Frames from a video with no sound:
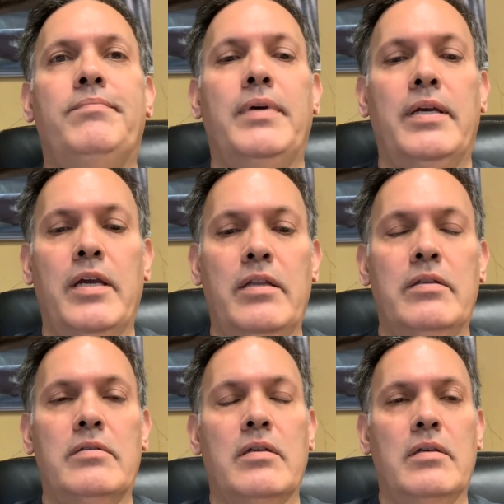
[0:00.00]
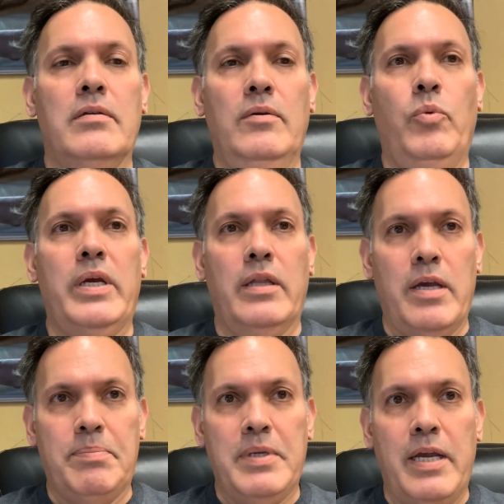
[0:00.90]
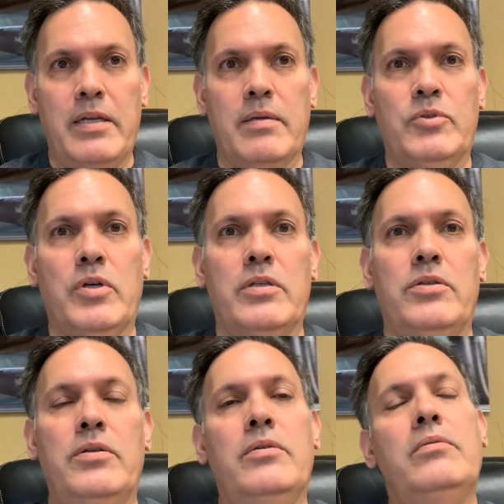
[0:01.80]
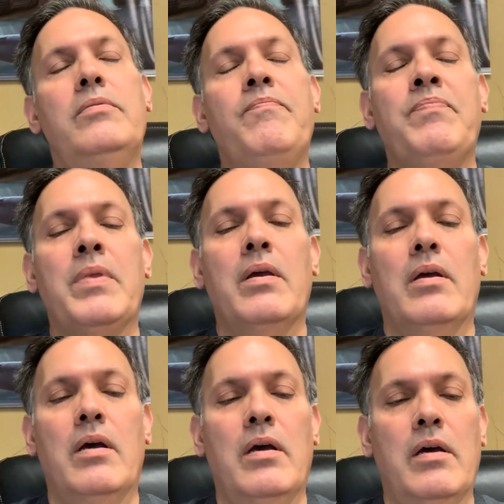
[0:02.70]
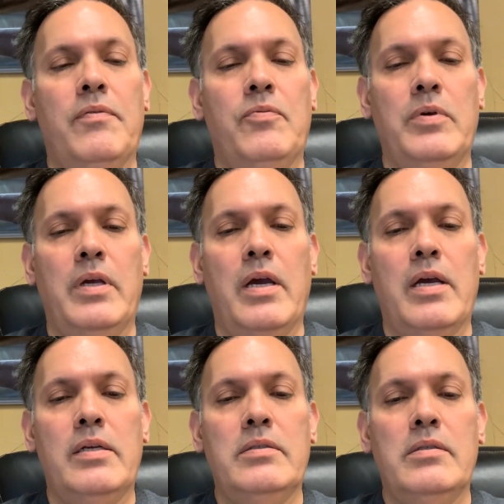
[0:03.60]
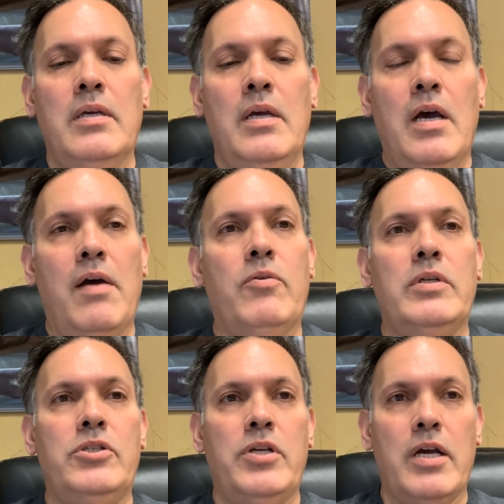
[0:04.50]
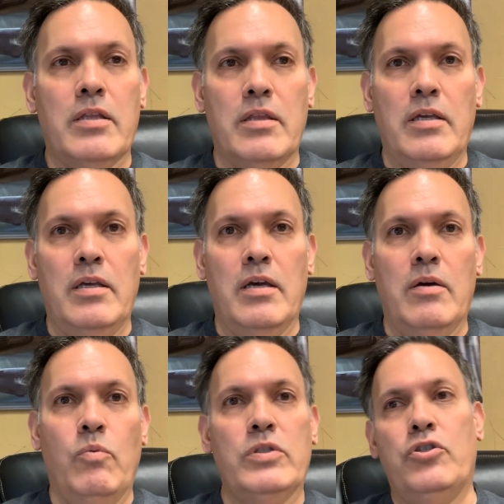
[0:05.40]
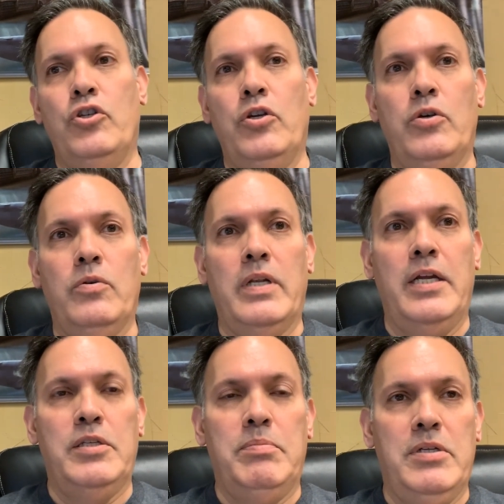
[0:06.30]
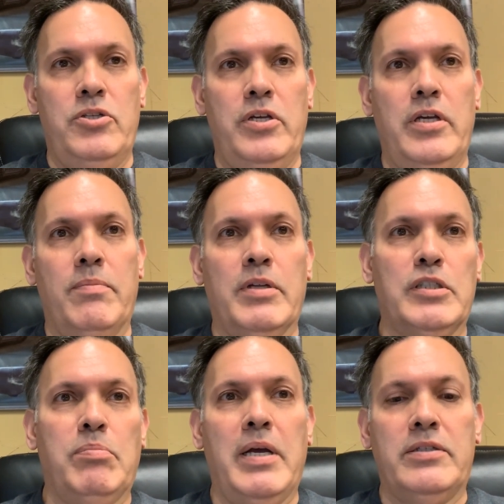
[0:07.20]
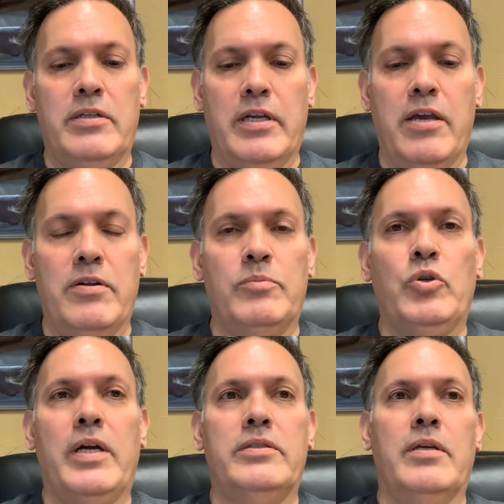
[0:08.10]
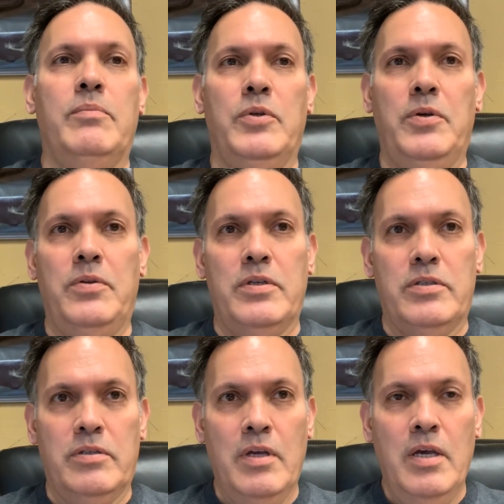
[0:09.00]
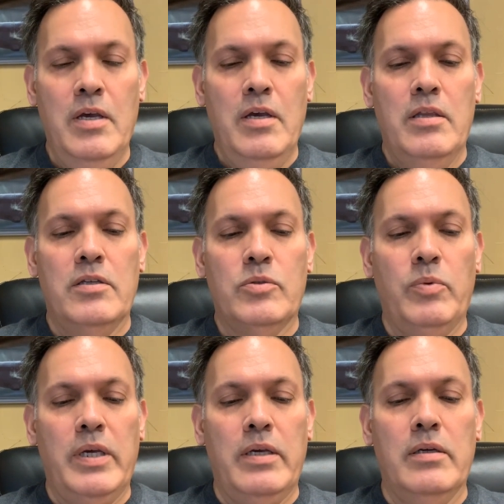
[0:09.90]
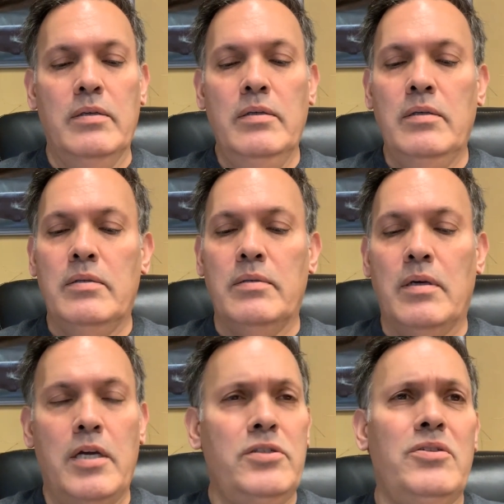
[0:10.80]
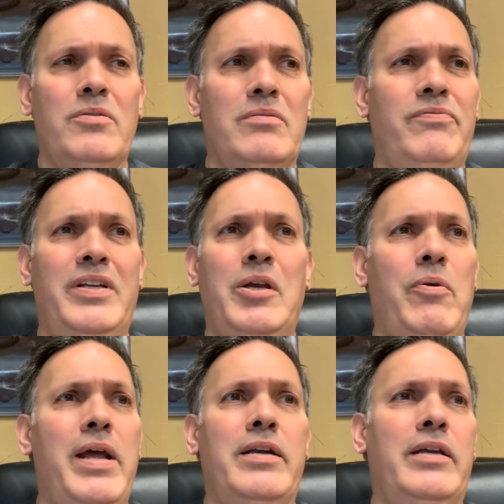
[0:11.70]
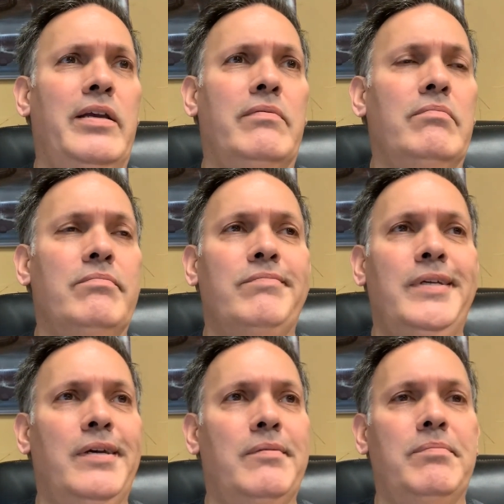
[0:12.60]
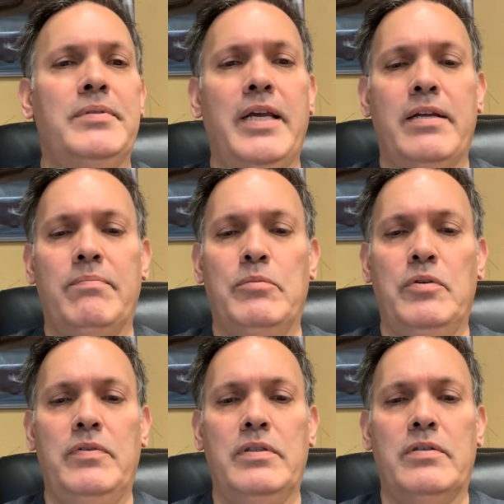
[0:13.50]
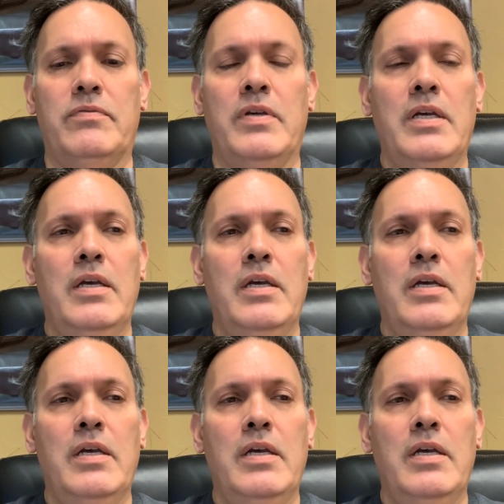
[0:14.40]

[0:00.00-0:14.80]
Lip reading: Again, this is a weekly update I'm trying to do for you guys. I already shot the what's new at HBG. I'm going to splice it together. I'm trying something new this week. I used to do video editing, taking movies of